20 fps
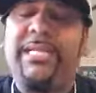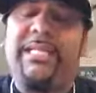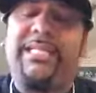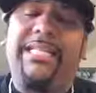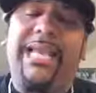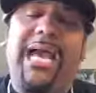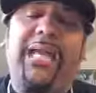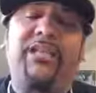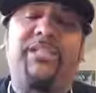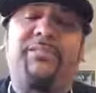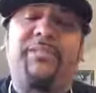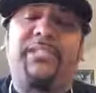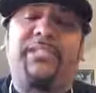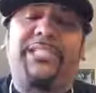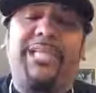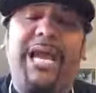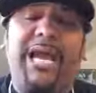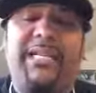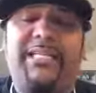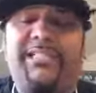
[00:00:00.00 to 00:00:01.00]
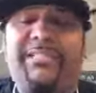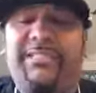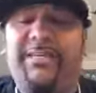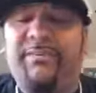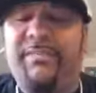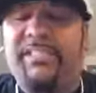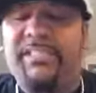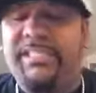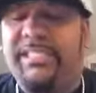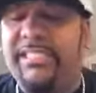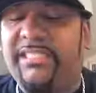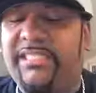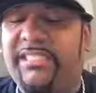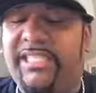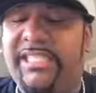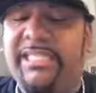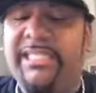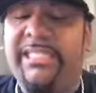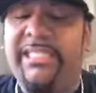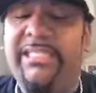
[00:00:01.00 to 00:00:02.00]
Niners retired as number
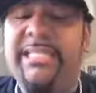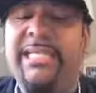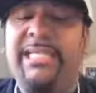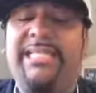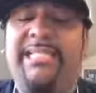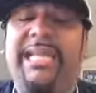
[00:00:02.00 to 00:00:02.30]
16.